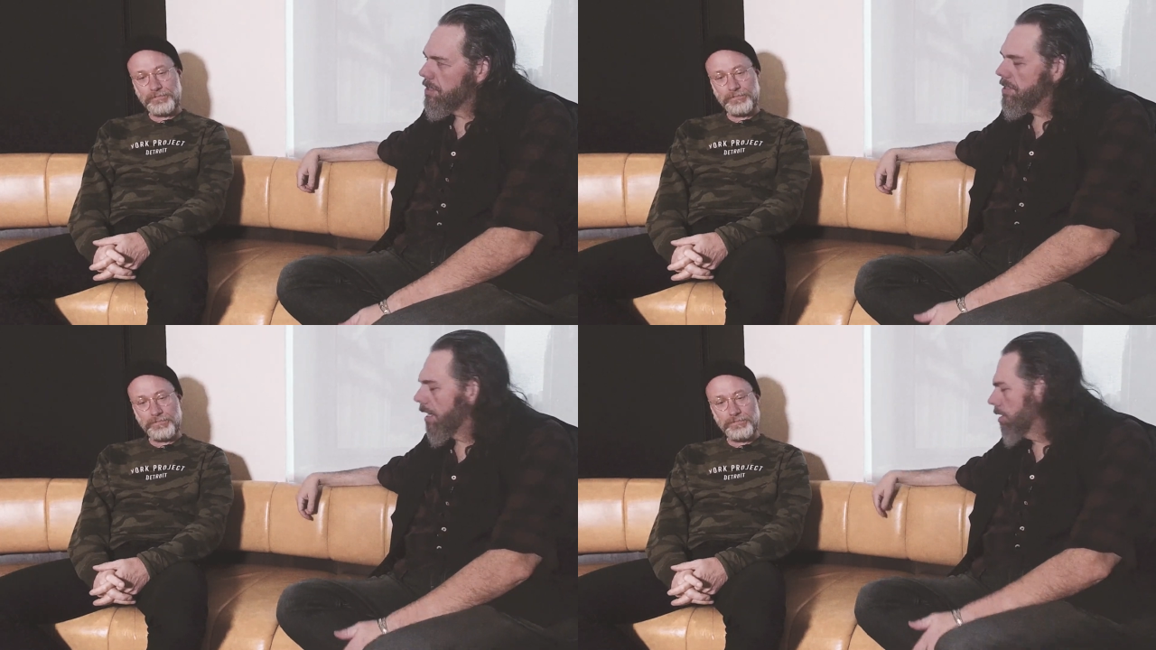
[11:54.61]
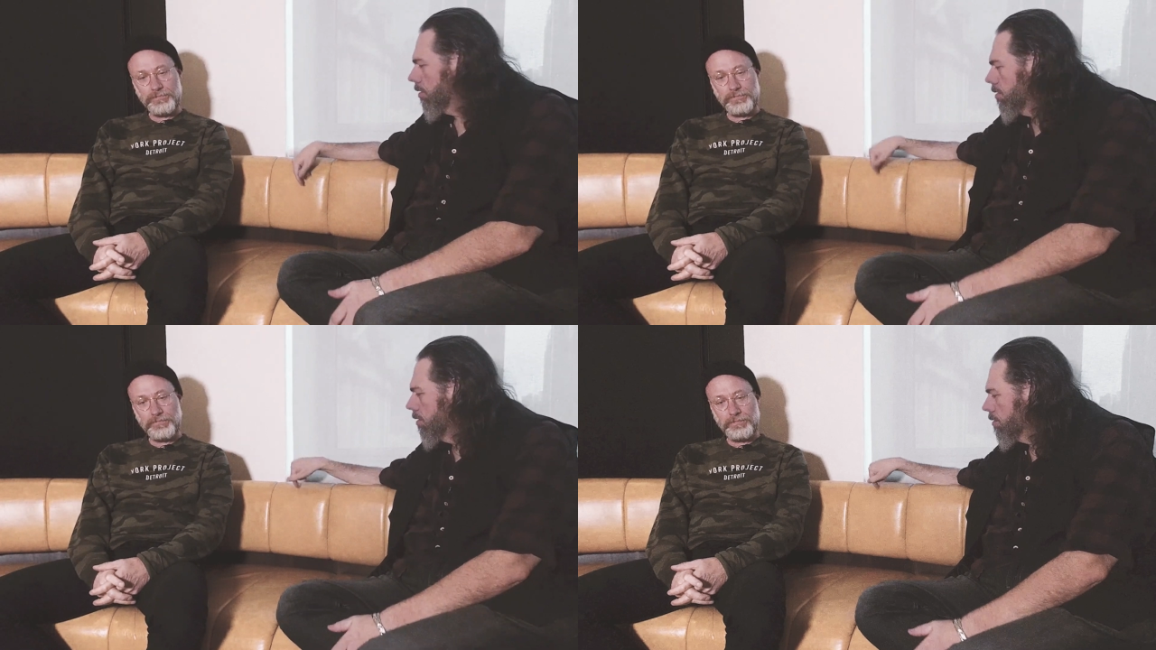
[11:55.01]
Speaker 1: Because like
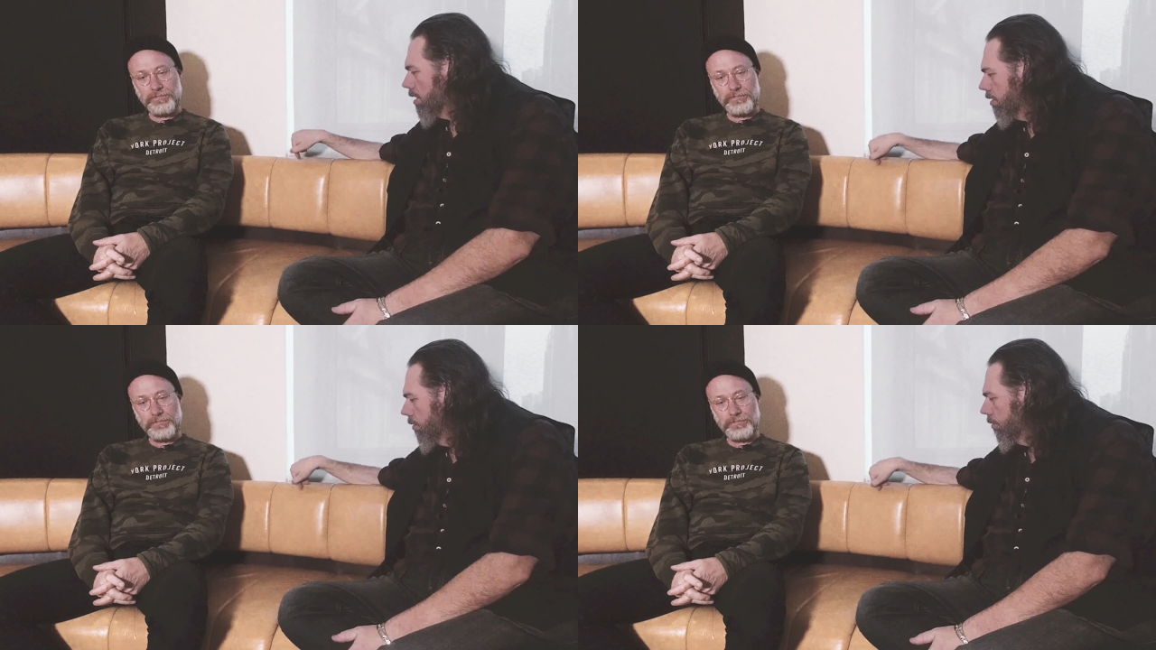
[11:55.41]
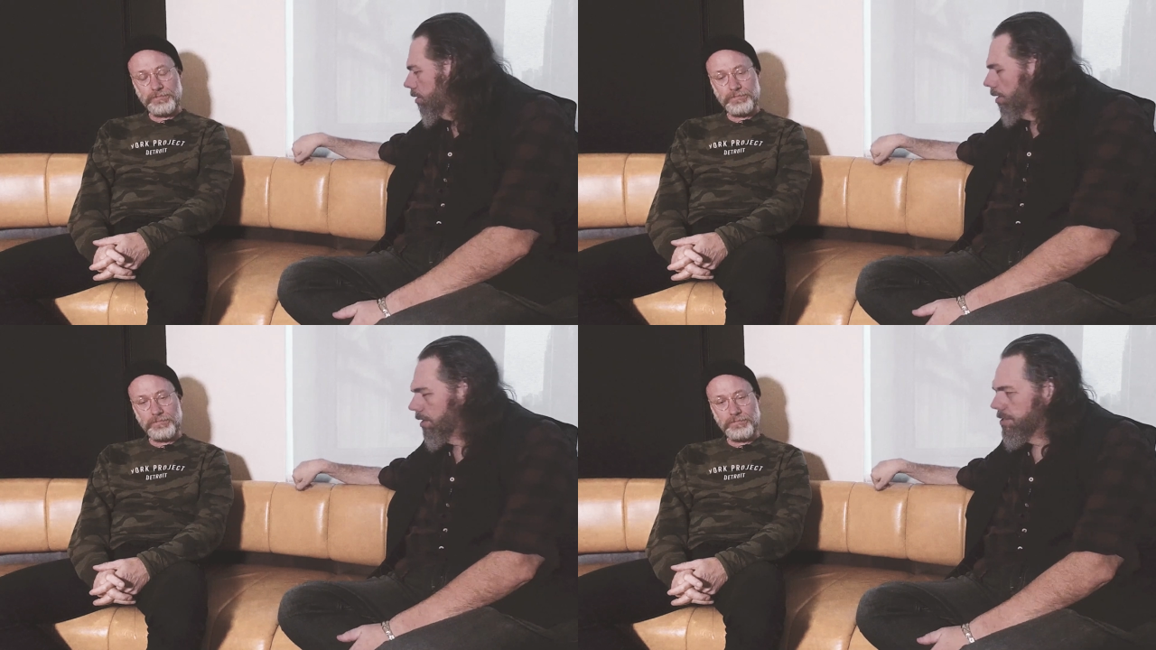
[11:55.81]
you, you said you
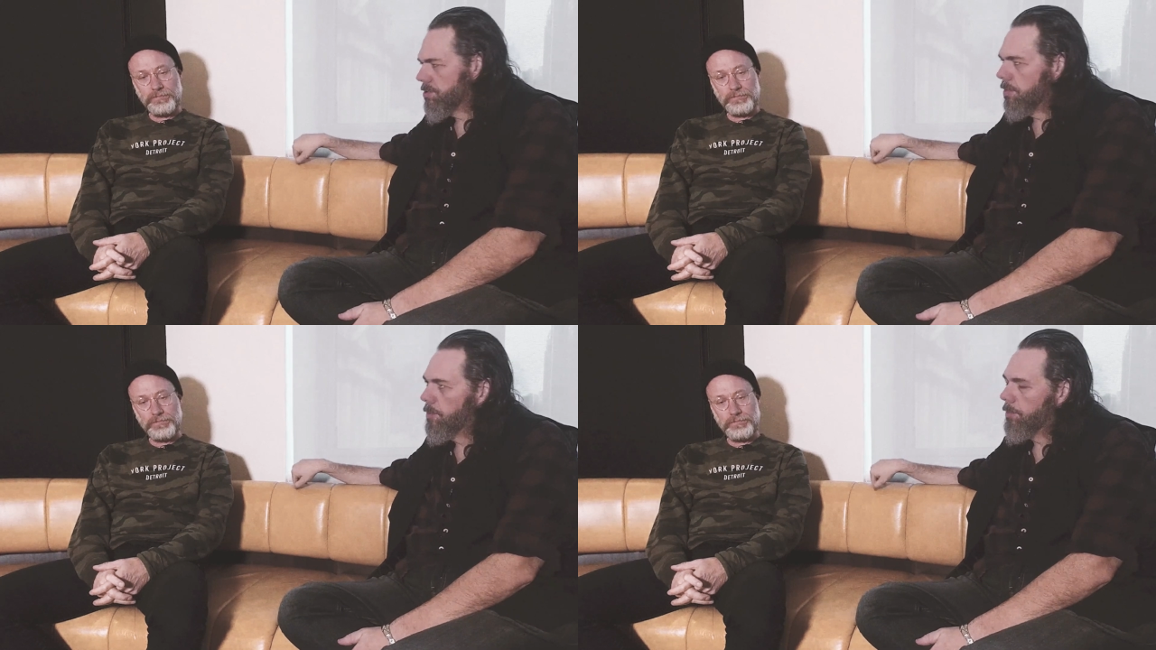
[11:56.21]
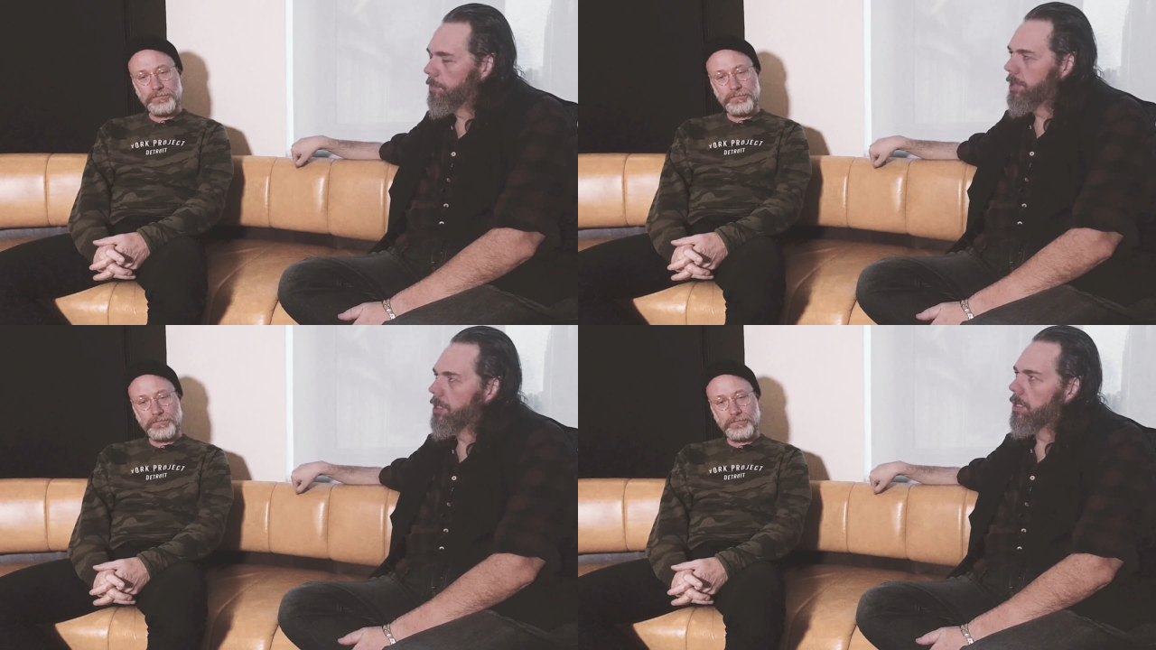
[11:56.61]
you had this dream
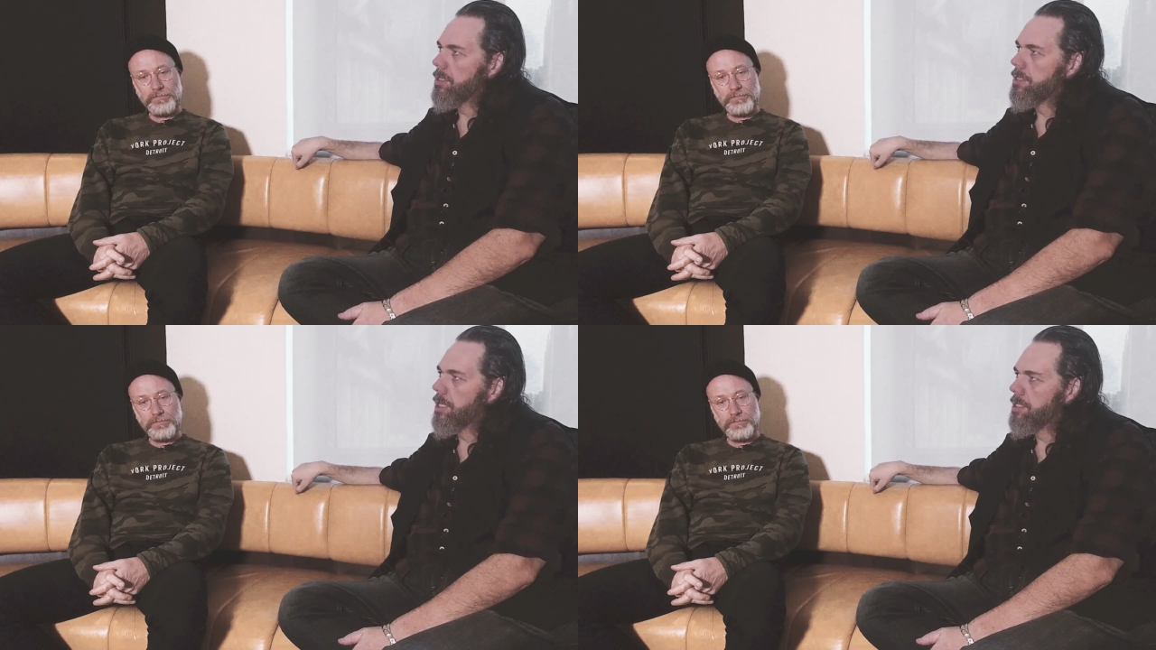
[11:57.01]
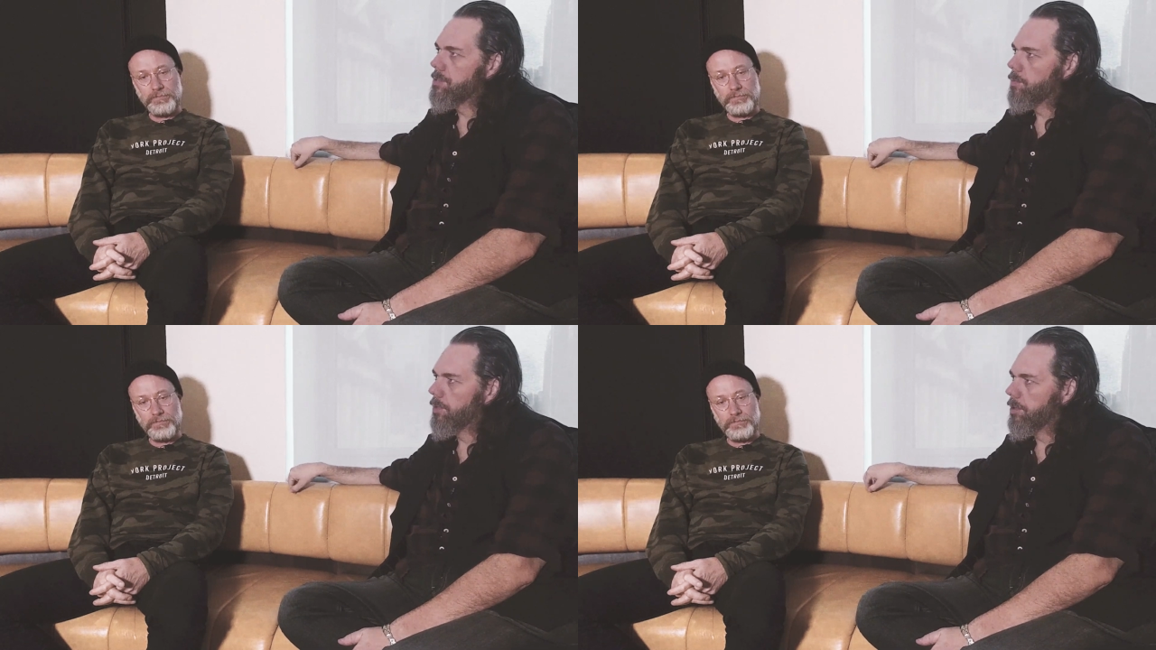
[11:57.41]
about being on
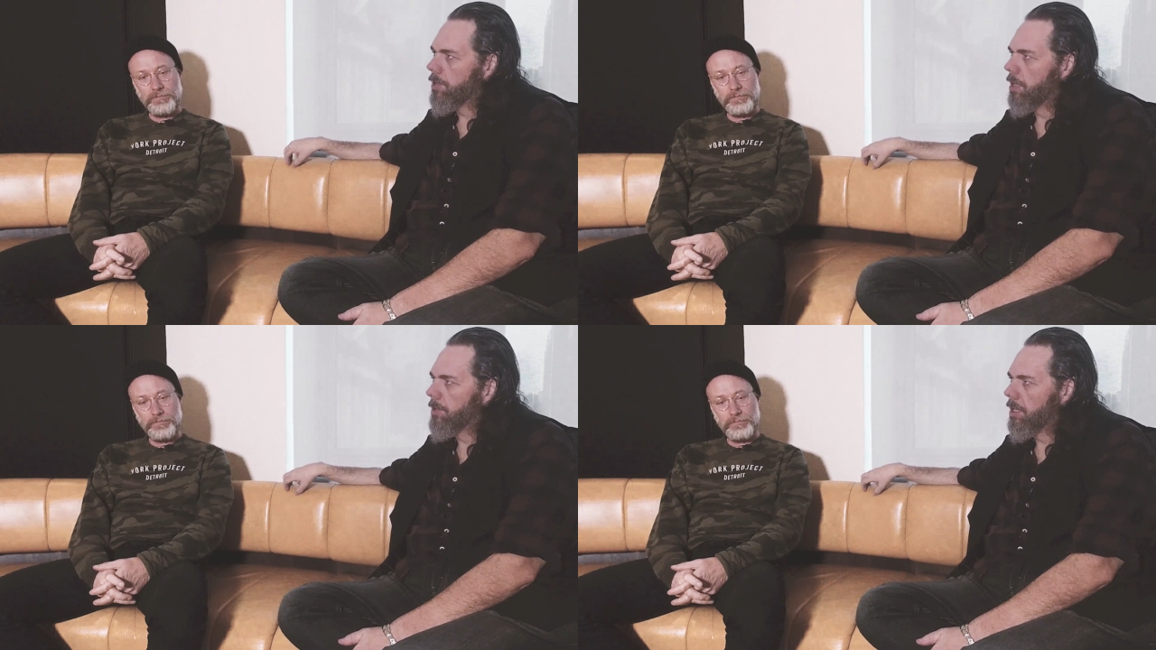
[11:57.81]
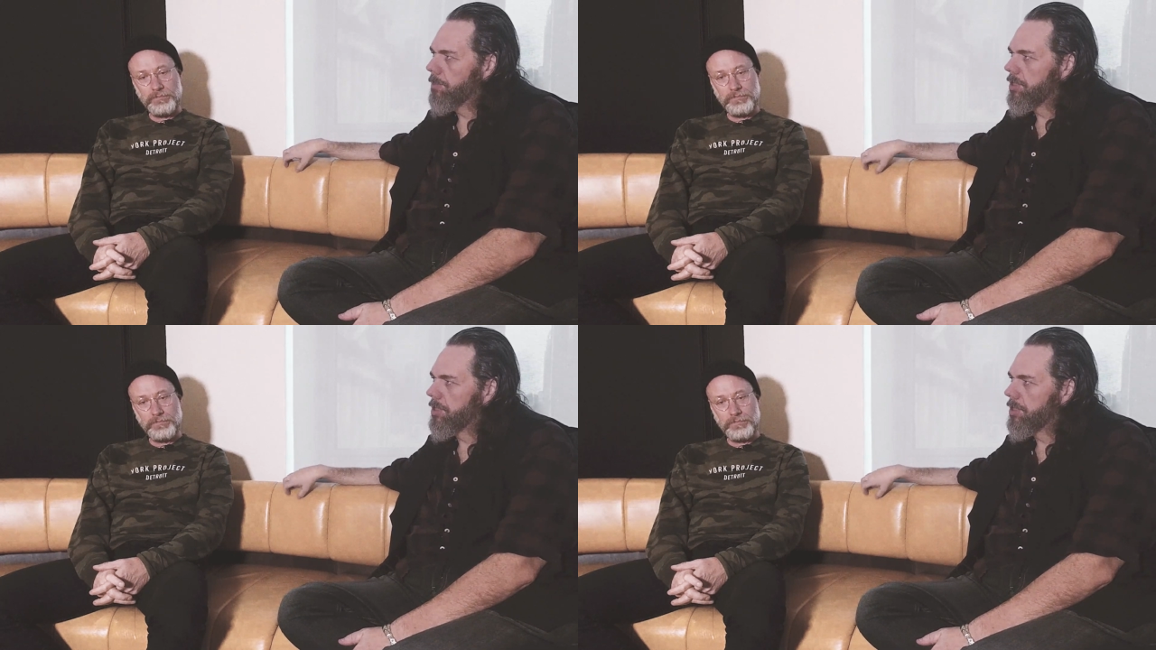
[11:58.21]
stage when you were coming up,